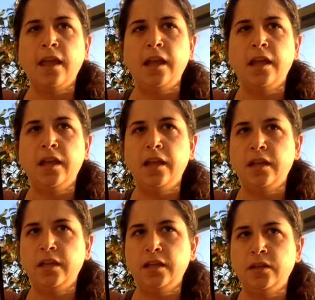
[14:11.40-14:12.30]

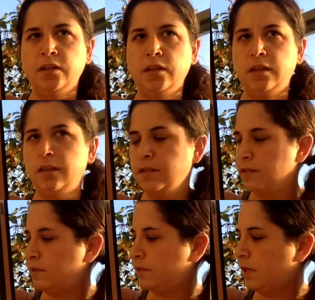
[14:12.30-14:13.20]
And this
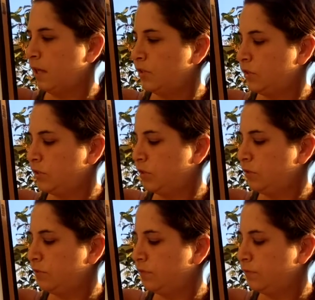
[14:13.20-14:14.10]
is an
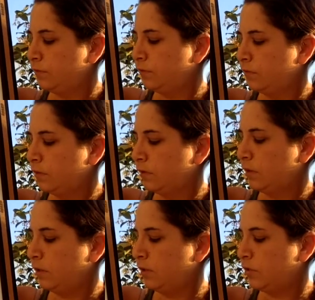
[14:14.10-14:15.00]
adjective,
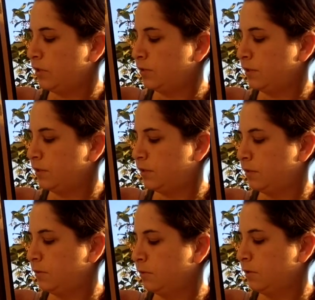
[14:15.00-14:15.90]
and it translates to
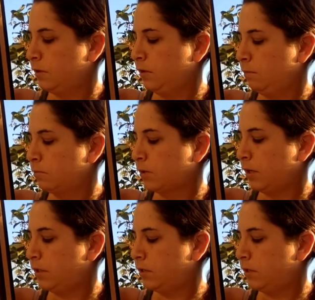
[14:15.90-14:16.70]
the word bright.